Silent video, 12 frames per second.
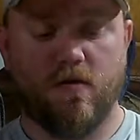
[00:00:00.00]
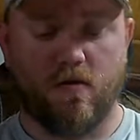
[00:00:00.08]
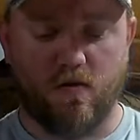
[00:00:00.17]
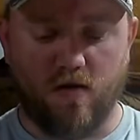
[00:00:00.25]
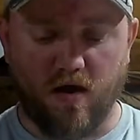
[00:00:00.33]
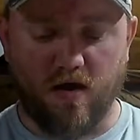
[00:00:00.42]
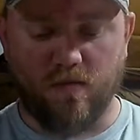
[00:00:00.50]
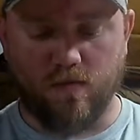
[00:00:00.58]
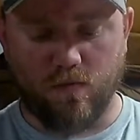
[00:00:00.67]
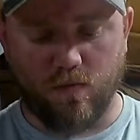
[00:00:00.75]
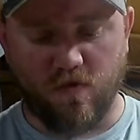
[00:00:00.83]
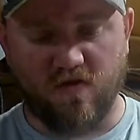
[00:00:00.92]
Okay,
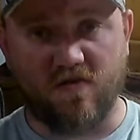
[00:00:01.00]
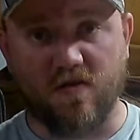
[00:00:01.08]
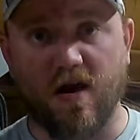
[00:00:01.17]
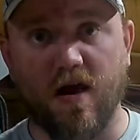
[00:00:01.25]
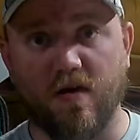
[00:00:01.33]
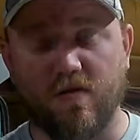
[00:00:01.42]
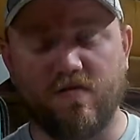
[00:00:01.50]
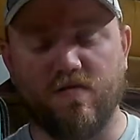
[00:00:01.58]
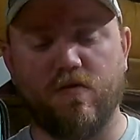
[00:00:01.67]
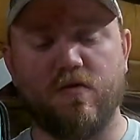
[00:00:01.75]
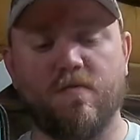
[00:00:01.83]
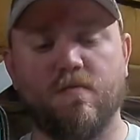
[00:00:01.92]
what's the rattles
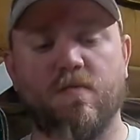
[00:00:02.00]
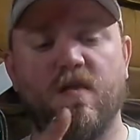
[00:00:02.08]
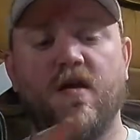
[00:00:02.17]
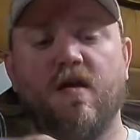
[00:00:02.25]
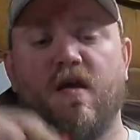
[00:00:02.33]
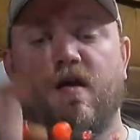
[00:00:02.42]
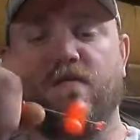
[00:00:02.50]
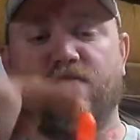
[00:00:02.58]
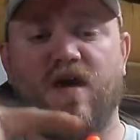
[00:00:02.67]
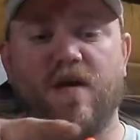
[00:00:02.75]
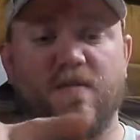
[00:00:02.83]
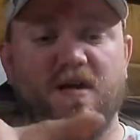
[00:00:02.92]
for?
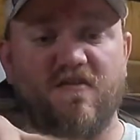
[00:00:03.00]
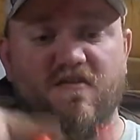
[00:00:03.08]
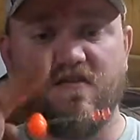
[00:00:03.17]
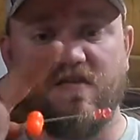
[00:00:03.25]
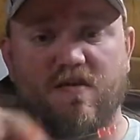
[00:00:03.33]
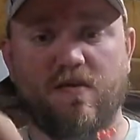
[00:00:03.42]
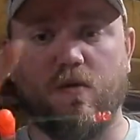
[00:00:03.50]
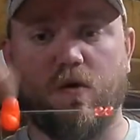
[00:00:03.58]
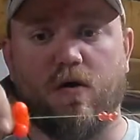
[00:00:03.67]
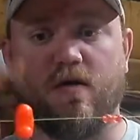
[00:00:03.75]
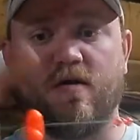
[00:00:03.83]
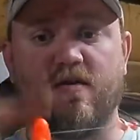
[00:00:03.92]
Vibrations in the
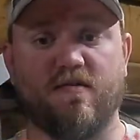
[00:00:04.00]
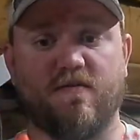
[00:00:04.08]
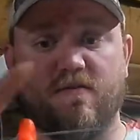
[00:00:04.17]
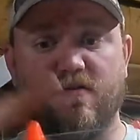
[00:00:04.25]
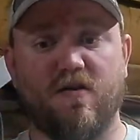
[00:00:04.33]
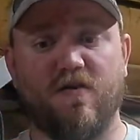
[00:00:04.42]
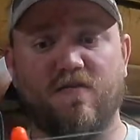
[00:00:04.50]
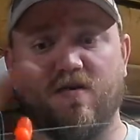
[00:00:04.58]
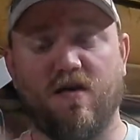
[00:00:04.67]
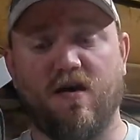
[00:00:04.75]
water, because if you're using